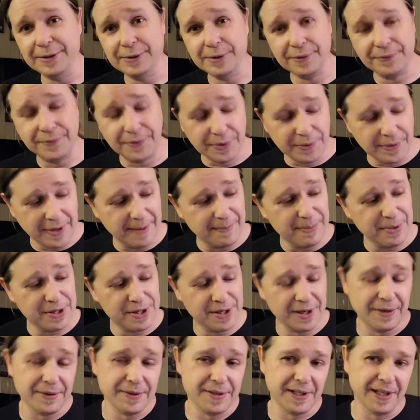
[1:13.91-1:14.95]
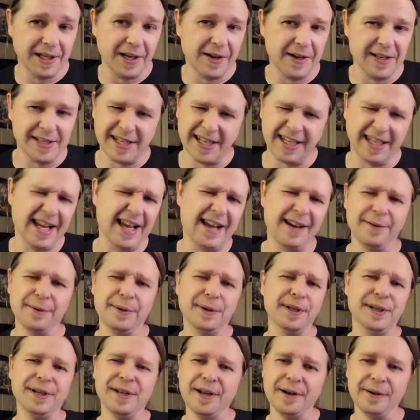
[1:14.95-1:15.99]
who a few episodes ago, I was like, I don't
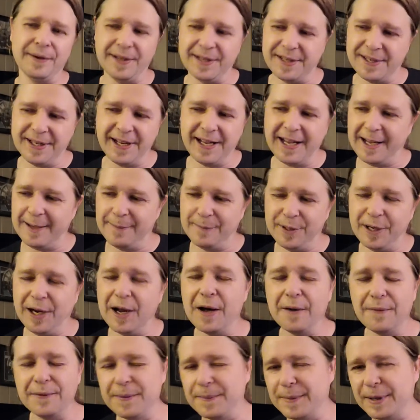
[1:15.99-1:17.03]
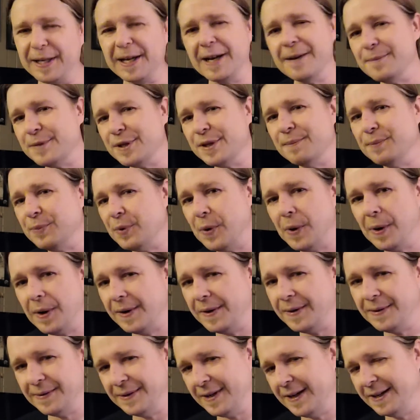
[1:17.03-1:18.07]
really know his name. You know, if he becomes
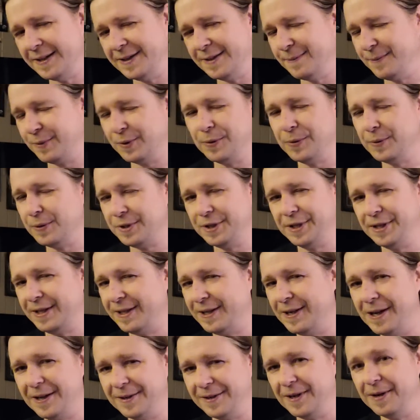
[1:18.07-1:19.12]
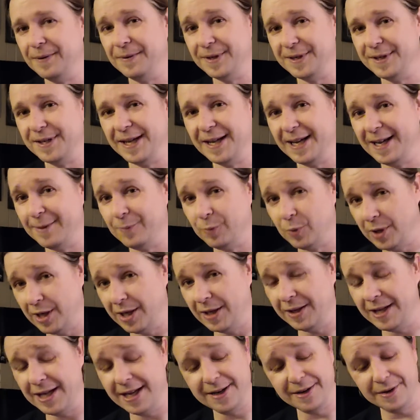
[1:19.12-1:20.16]
important or does some cool shit, I'll know his name.
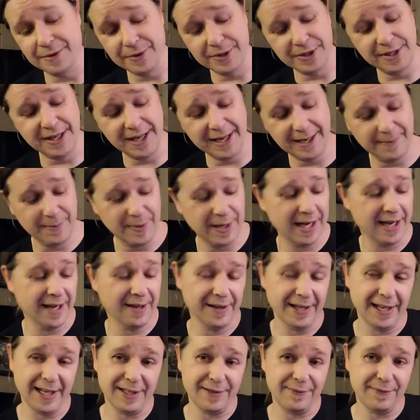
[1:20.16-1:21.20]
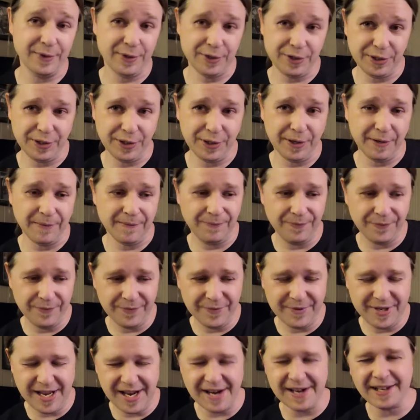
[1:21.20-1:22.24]
Well, I know his name now. That's for sure.
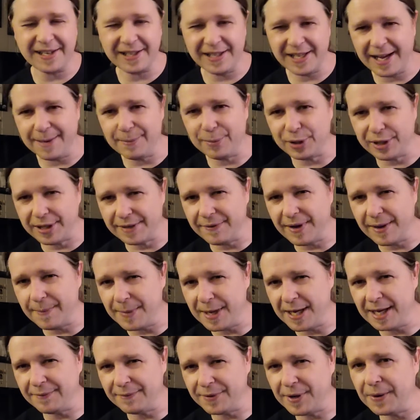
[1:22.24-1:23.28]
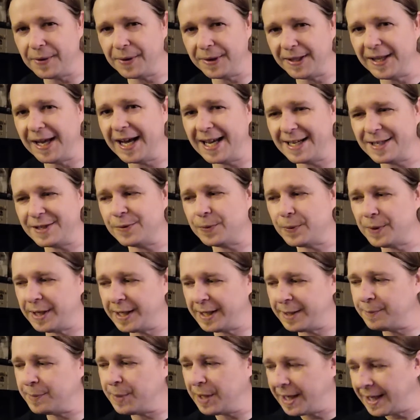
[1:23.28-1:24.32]
Technically, I believe I may have known it last
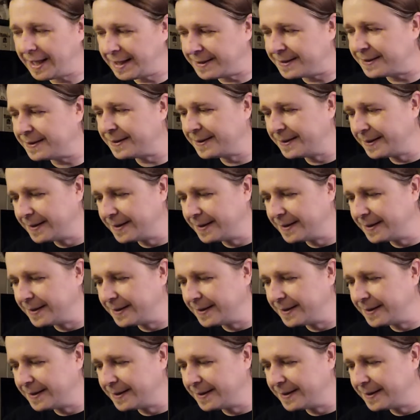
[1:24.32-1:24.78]
week, but